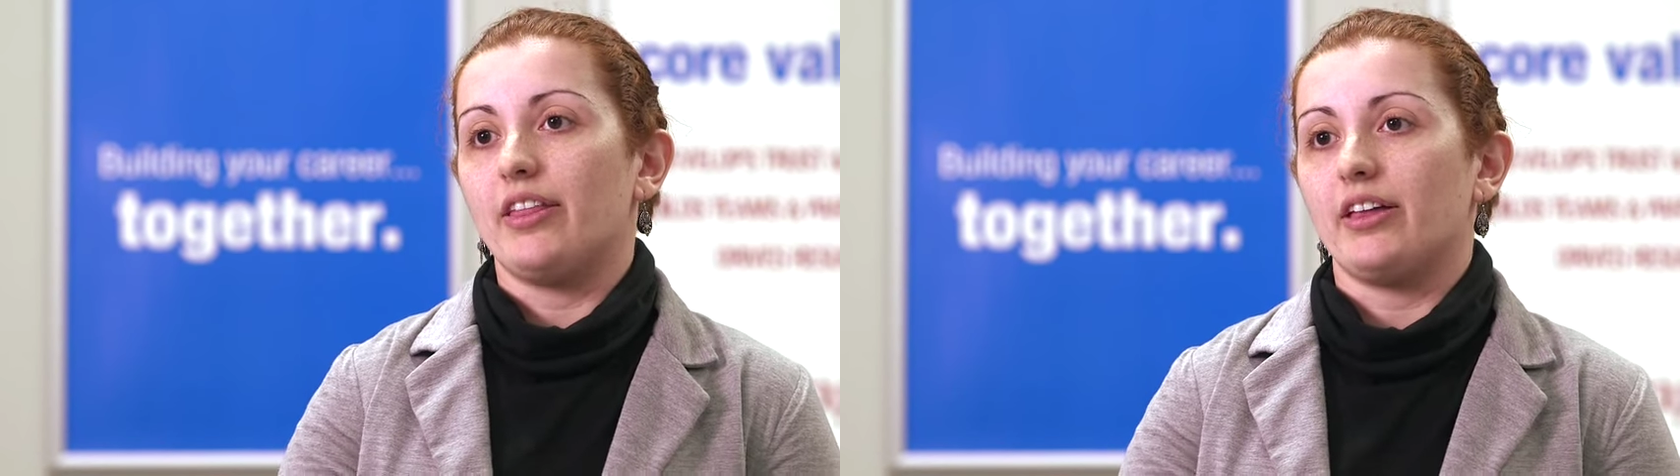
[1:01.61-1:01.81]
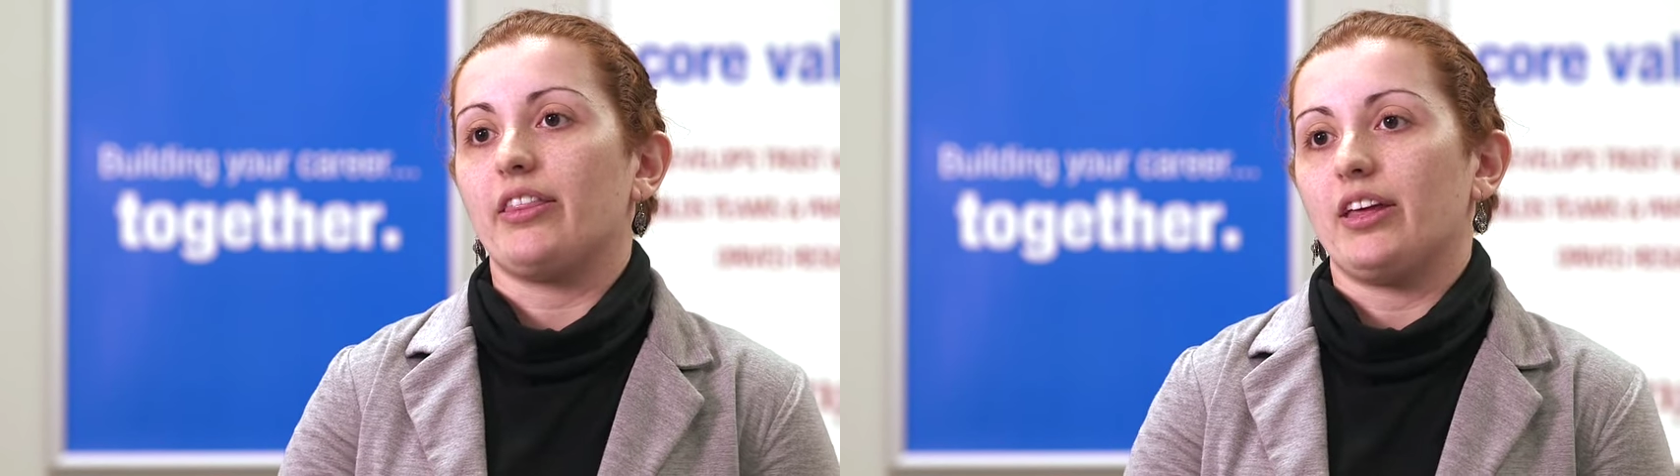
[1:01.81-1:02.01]

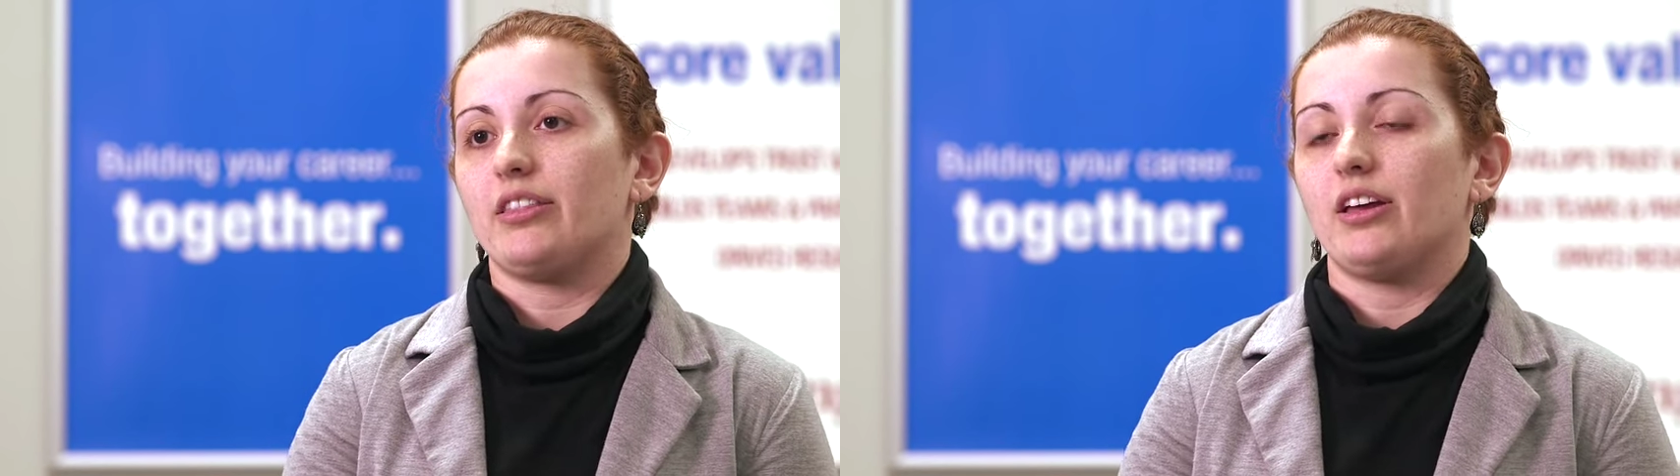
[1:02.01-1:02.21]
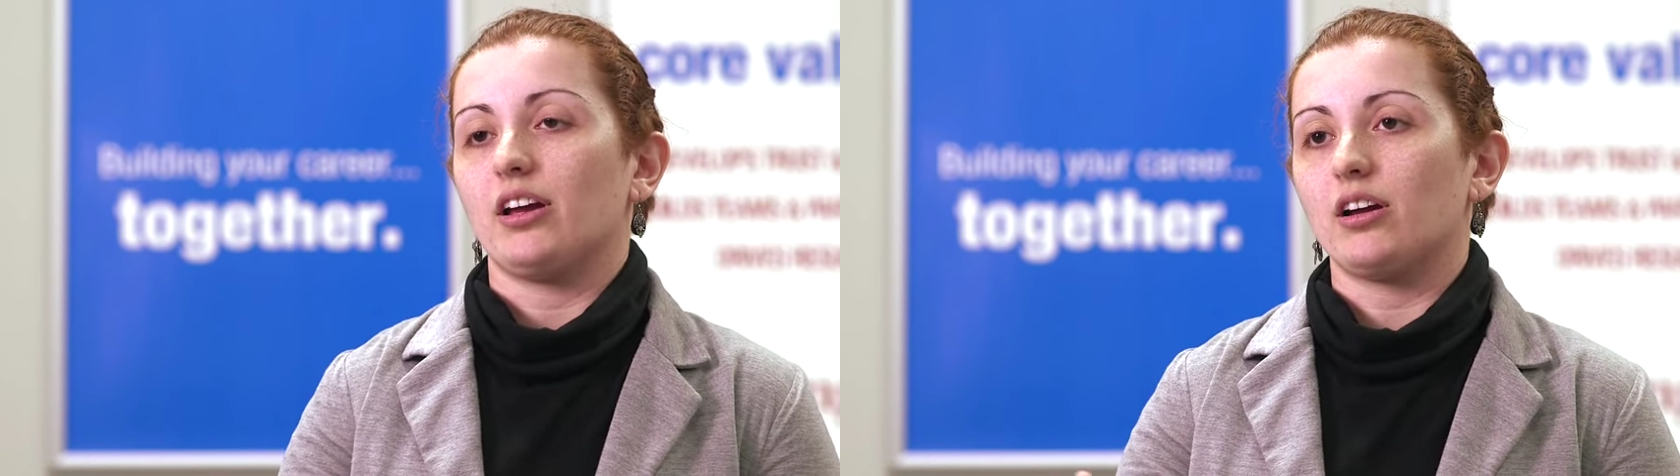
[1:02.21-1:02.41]
that
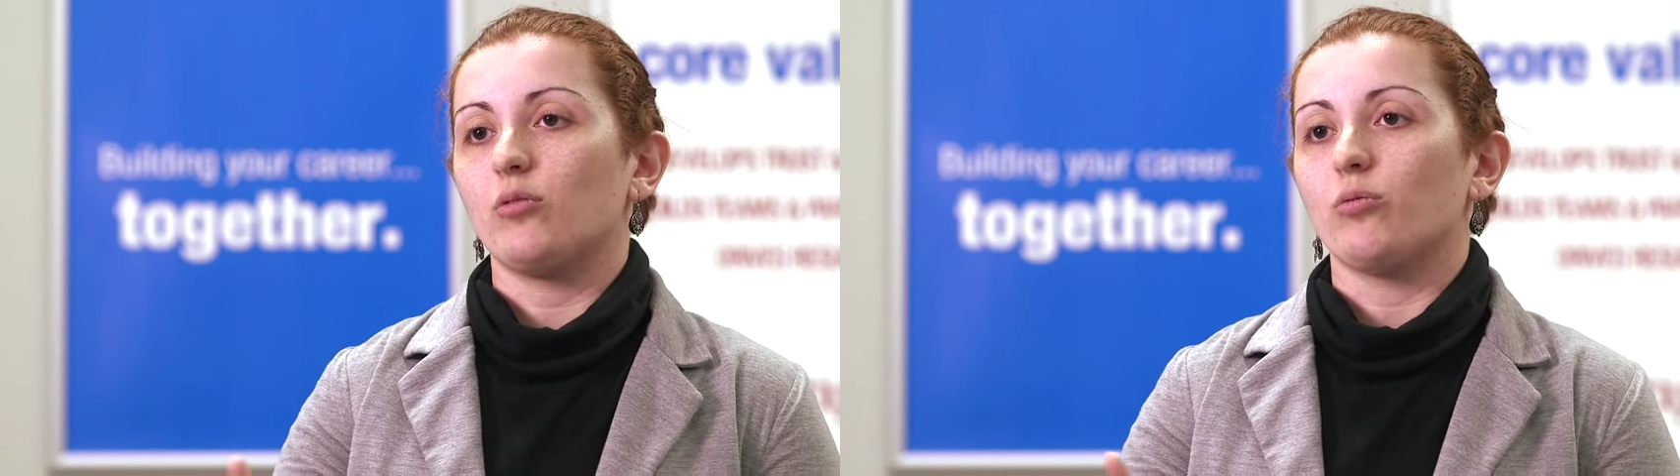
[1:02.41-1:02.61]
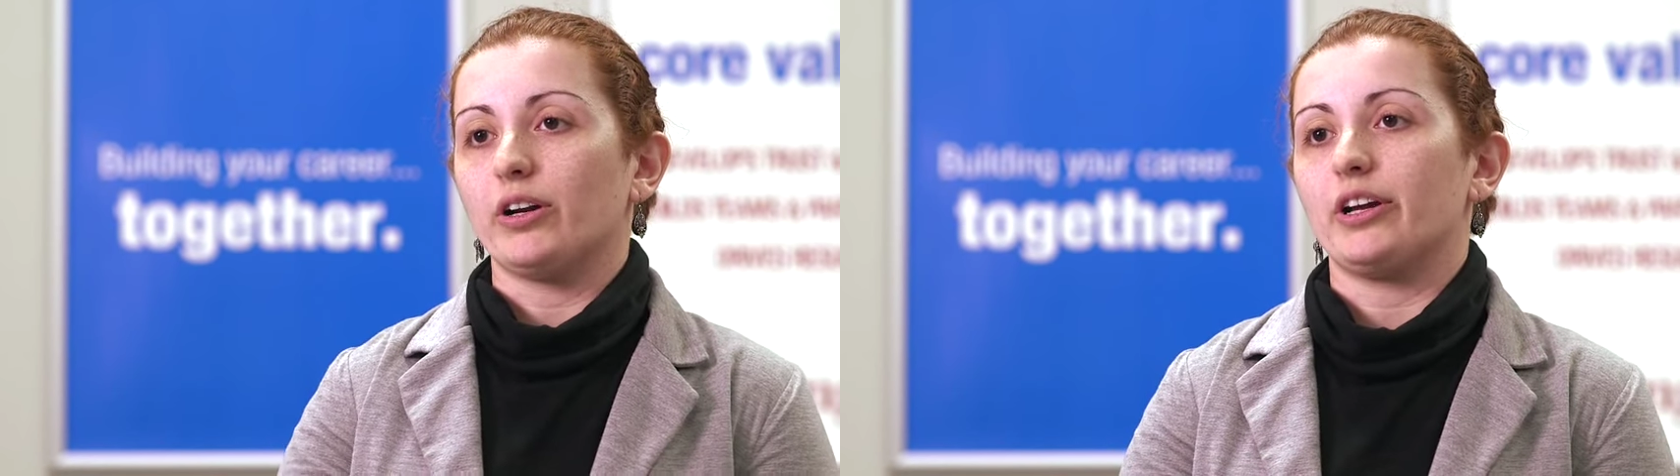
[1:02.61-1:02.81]
they think
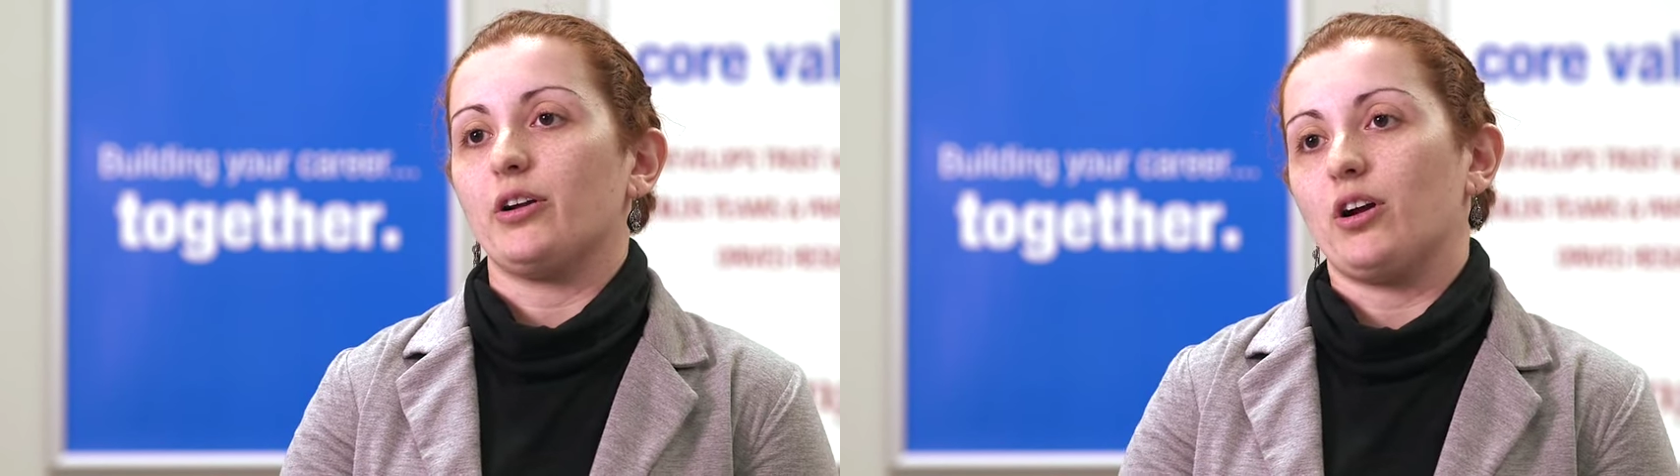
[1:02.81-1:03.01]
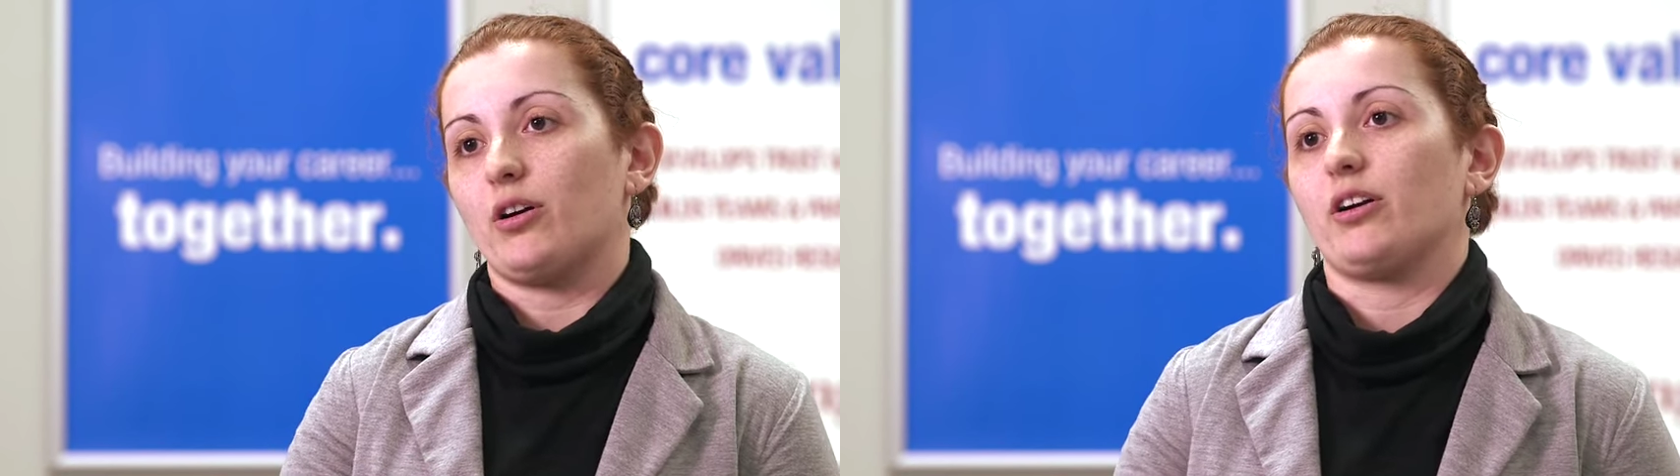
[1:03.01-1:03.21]
run
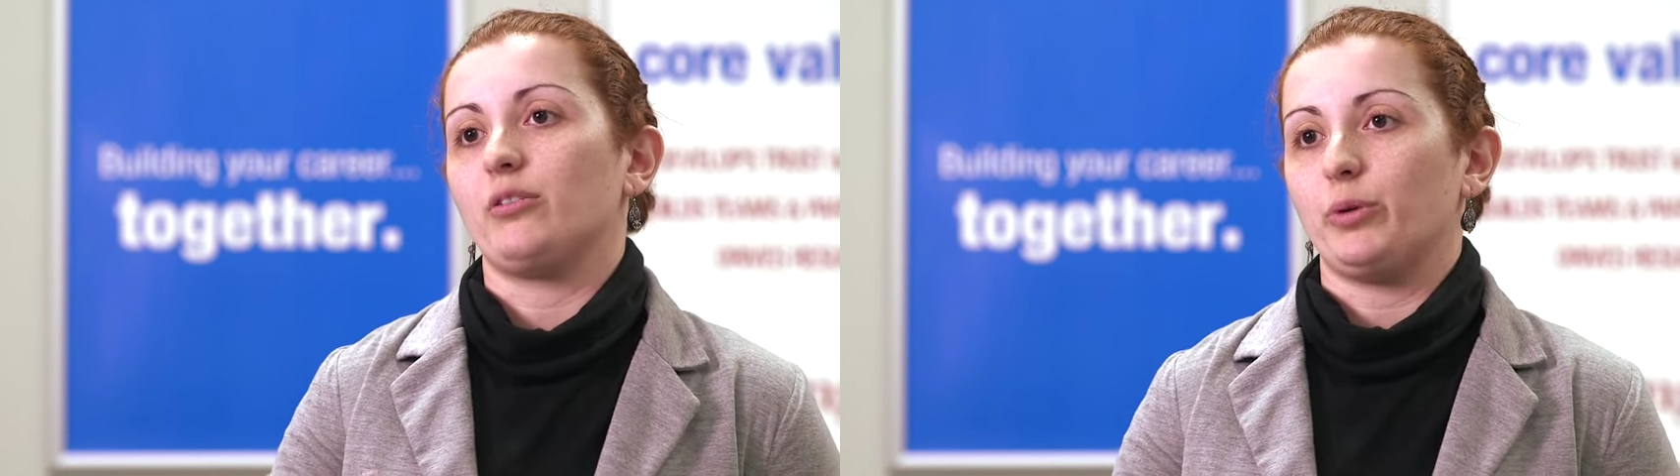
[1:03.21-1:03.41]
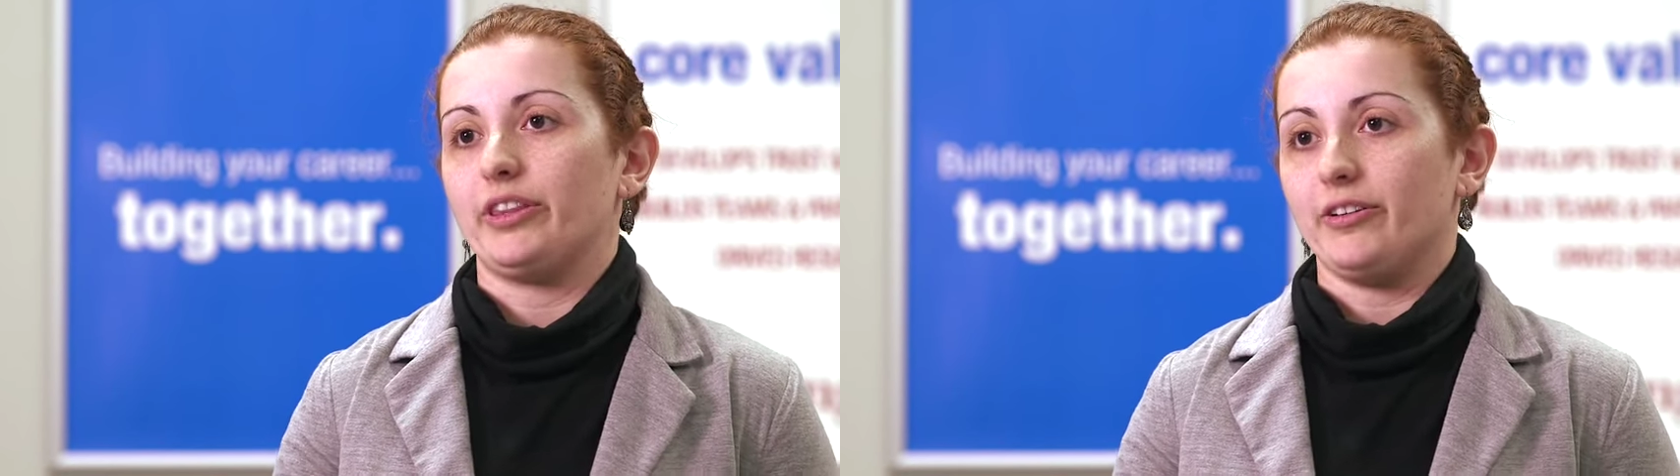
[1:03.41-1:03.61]

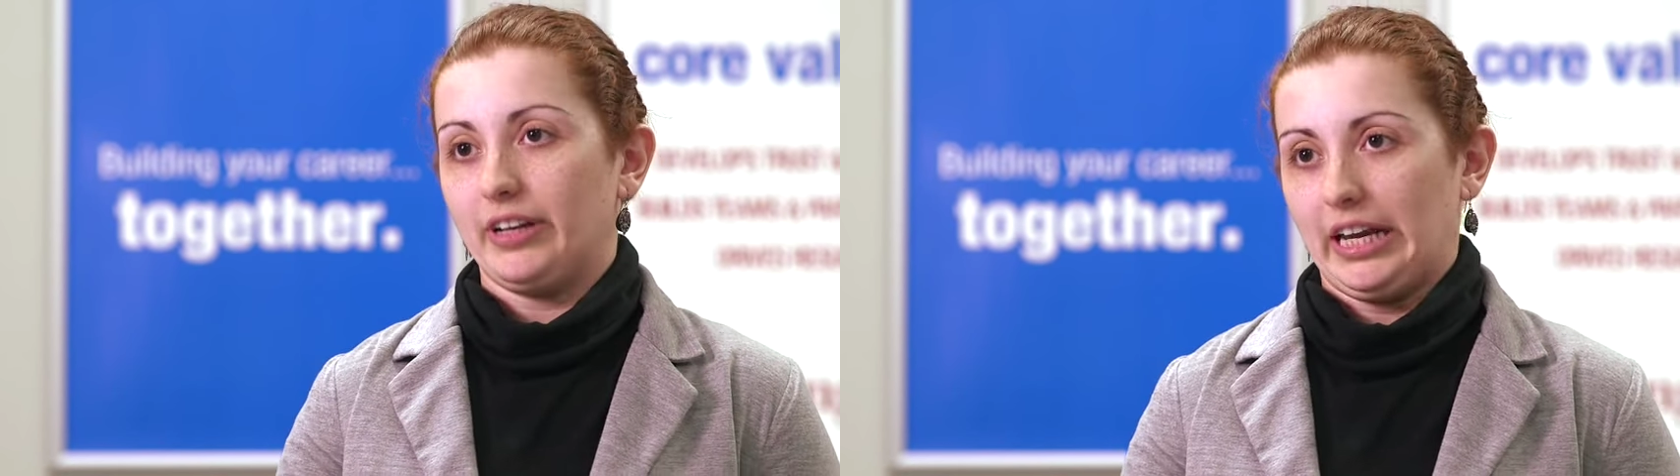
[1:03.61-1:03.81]
concurrent with their